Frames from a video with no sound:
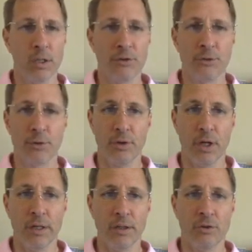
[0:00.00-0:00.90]
We
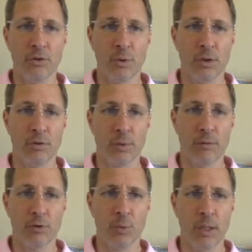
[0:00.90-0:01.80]
insert a 9 into
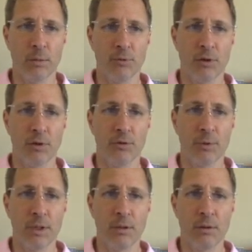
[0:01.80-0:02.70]
it, so we have 2 items
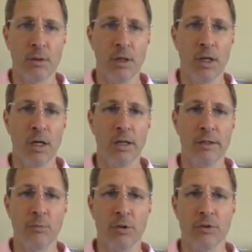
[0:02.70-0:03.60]
in the tree.
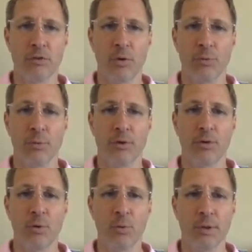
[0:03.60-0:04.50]
And then we just go
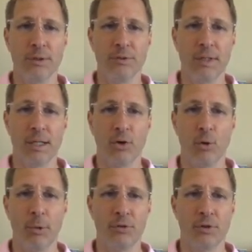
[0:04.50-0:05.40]
through this whole list
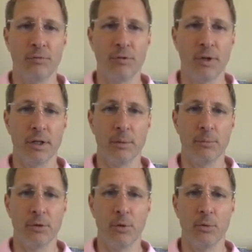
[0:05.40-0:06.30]
and add a whole bunch of different
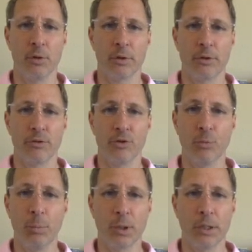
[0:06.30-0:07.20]
items. Oh look,
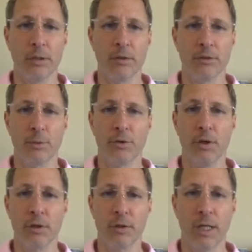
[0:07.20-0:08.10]
there's a duplicate.
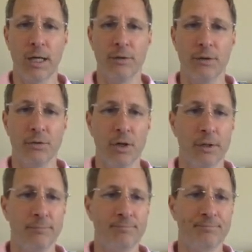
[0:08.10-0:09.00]
So it's not going to add
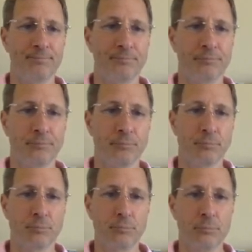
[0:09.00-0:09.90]
this 9.
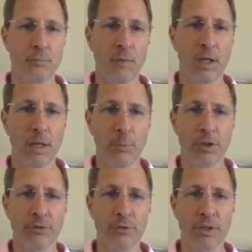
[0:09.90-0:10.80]

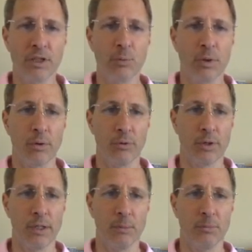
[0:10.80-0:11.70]
And we insert each one
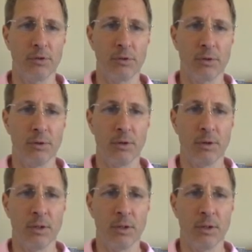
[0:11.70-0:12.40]
of those items.